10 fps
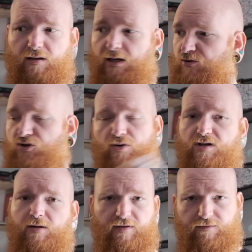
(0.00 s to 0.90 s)
I'm sure it's
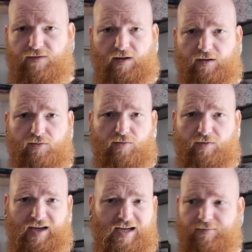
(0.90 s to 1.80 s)
going to be a fucking cool
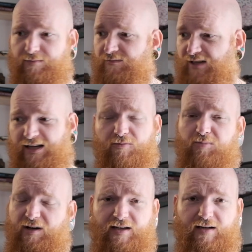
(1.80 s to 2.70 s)
game. I haven't
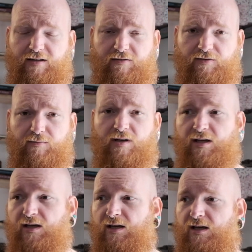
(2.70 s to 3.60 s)
played any of them.
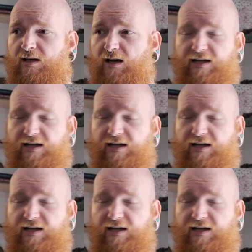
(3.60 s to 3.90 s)
I